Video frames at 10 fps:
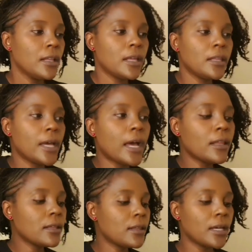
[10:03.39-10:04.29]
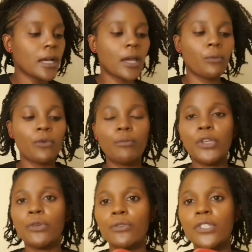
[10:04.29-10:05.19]
Then the other thing I will
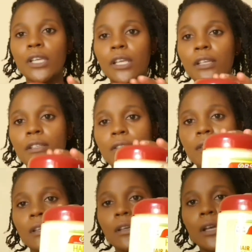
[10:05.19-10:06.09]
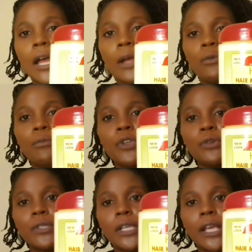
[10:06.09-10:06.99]
be using is I will be
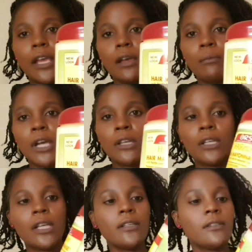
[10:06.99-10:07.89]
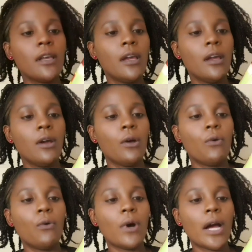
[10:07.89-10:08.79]
using hair mayonnaise,
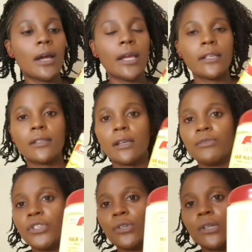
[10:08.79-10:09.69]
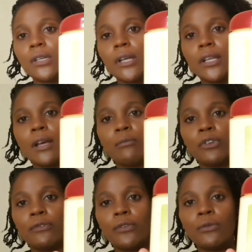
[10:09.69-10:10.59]
ORS. I'm sure a
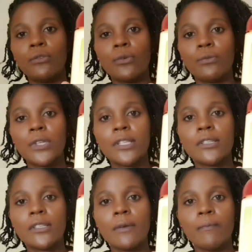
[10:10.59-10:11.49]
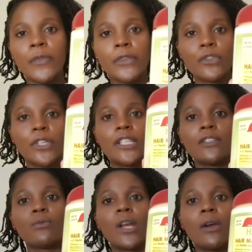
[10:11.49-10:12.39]
number of you know this. So this
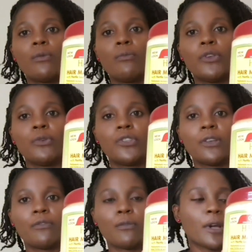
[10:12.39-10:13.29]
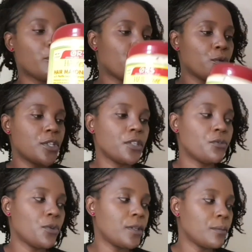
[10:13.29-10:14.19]
is what I will be using for my protein
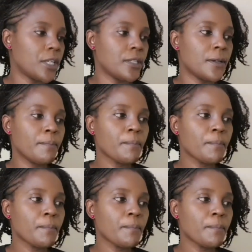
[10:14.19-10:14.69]
treatment.